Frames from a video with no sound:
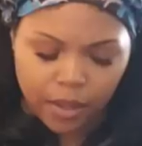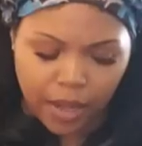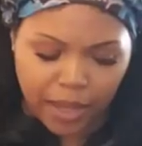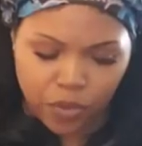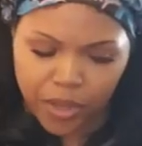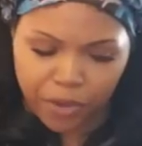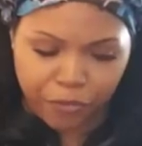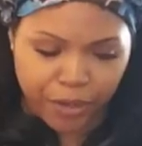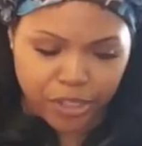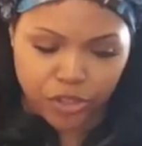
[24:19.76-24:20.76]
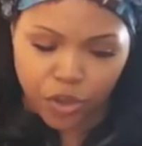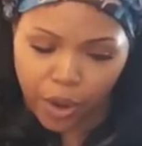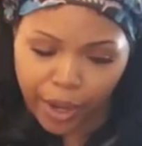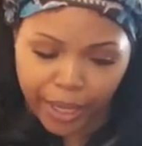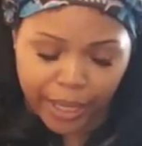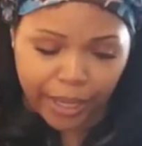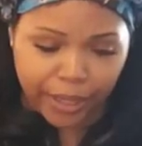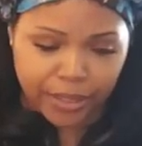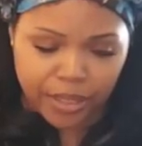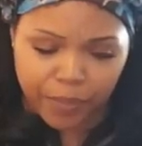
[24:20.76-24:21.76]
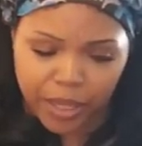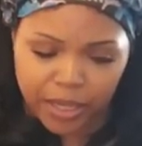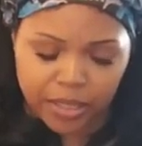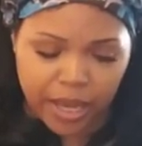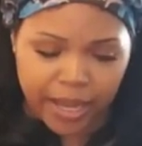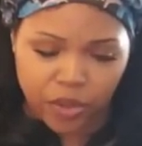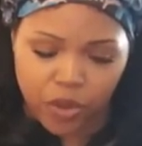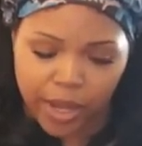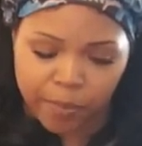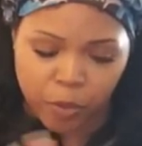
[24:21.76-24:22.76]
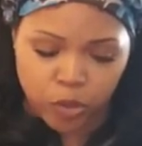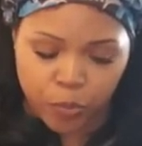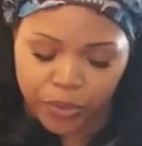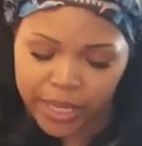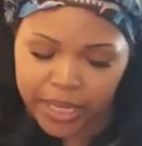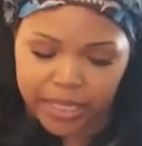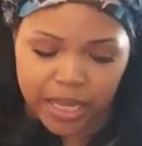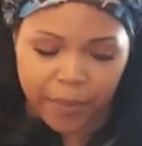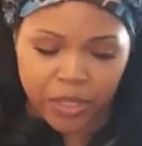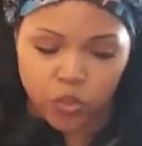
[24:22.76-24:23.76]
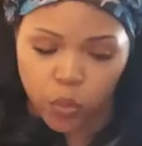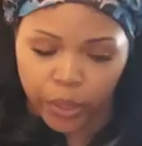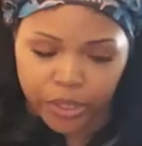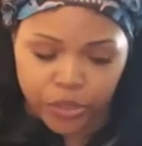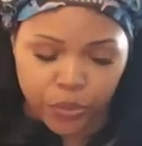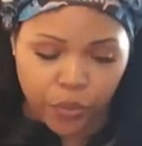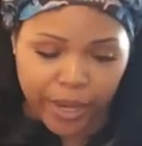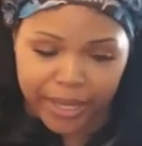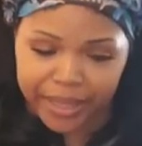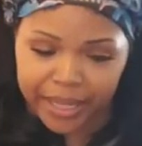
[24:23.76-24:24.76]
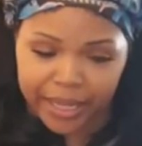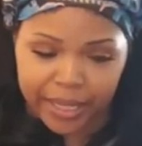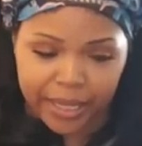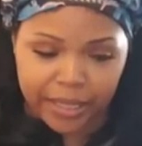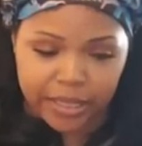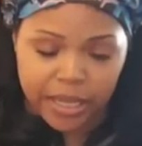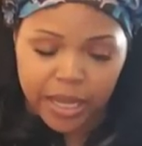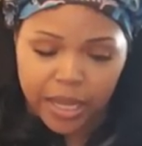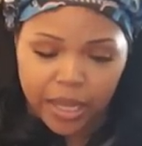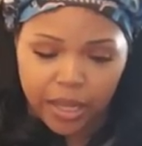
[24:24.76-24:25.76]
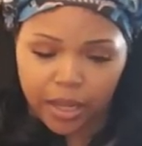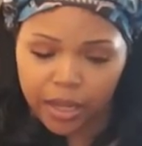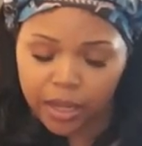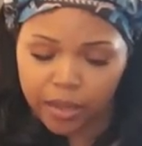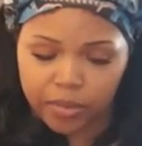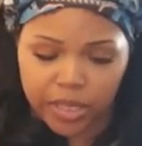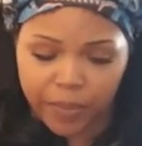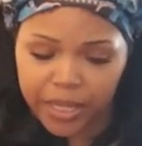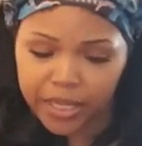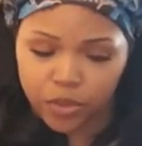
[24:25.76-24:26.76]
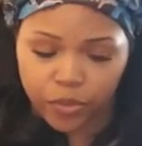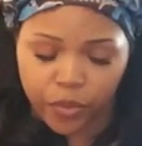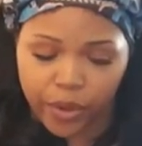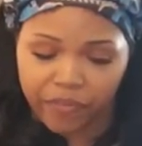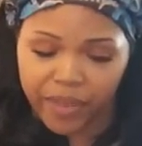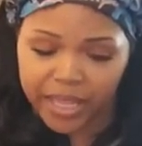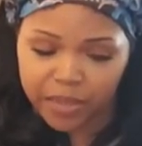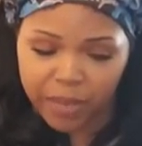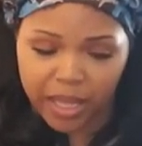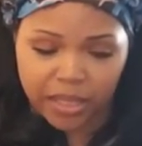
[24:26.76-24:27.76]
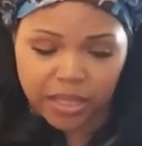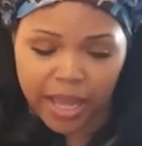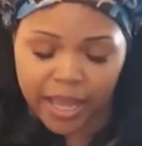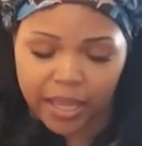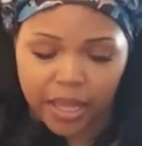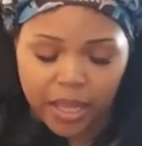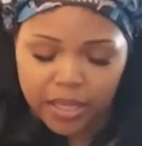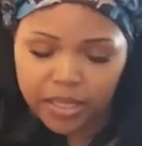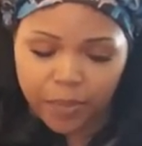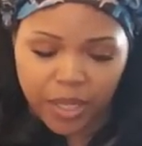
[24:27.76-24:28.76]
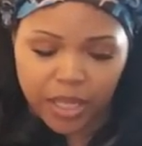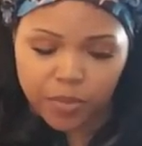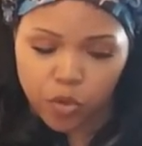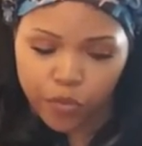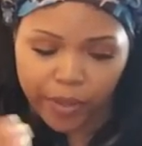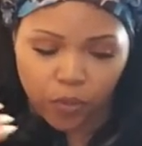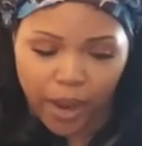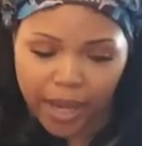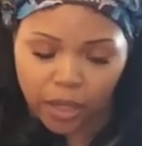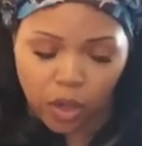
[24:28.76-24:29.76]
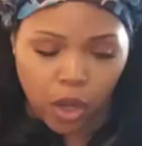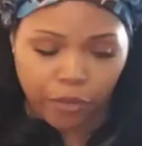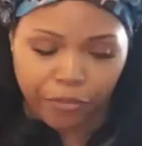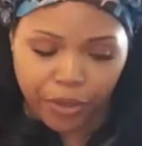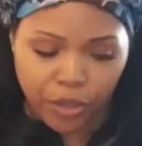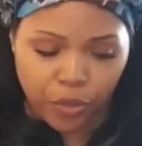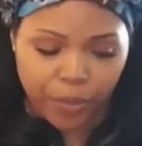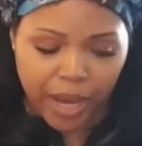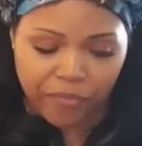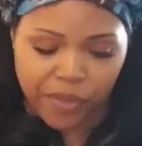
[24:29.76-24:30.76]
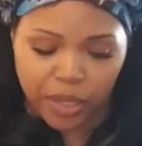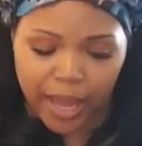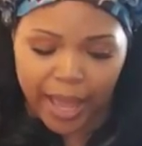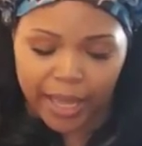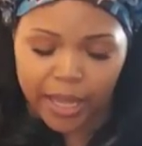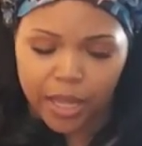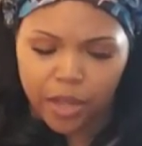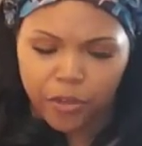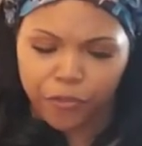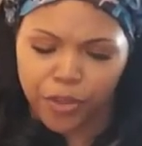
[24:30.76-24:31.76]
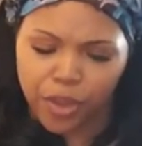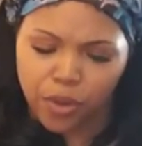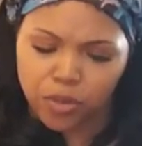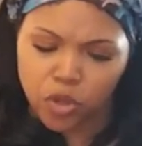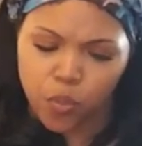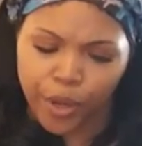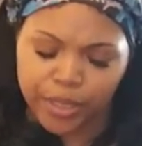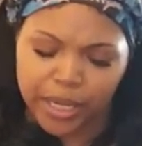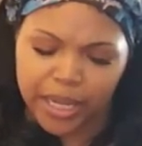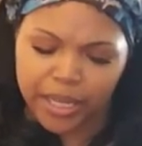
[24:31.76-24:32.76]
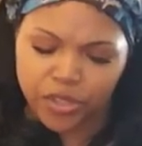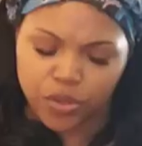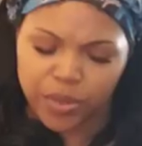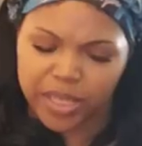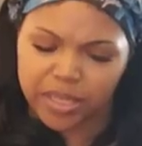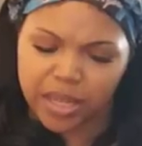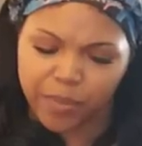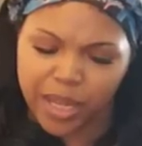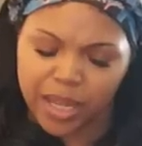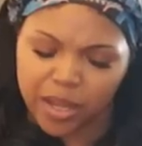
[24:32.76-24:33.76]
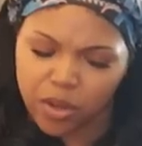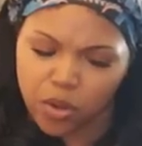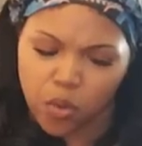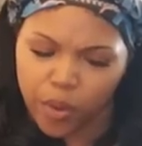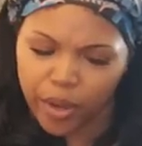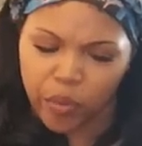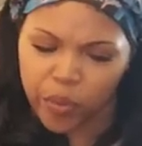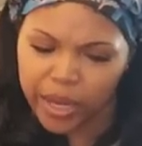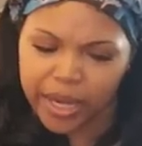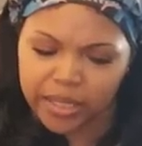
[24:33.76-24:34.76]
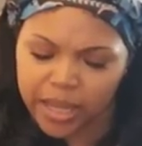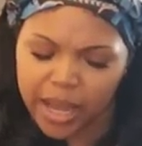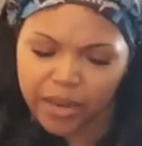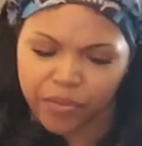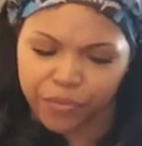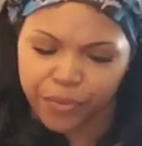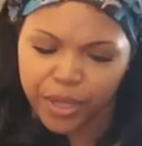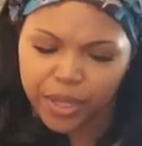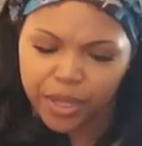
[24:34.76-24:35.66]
like you get a fresh start here something is like you got multiple things coming towards you great things uh, something deals with your investments like something is moving right along for you but i feel like for those who worked against you it's something going on that's kind of